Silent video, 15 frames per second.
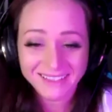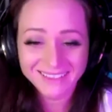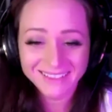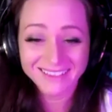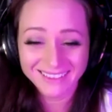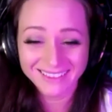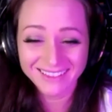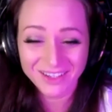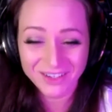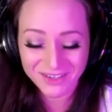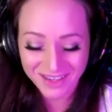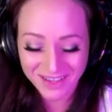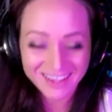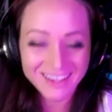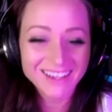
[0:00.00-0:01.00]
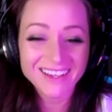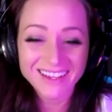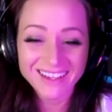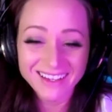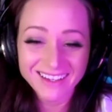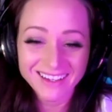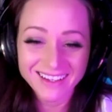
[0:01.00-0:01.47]
We don't. I mean,
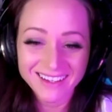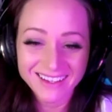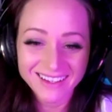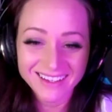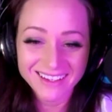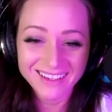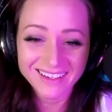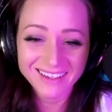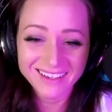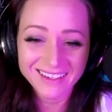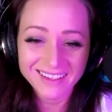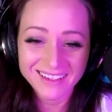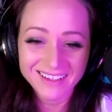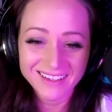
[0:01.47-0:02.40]
we don't know where it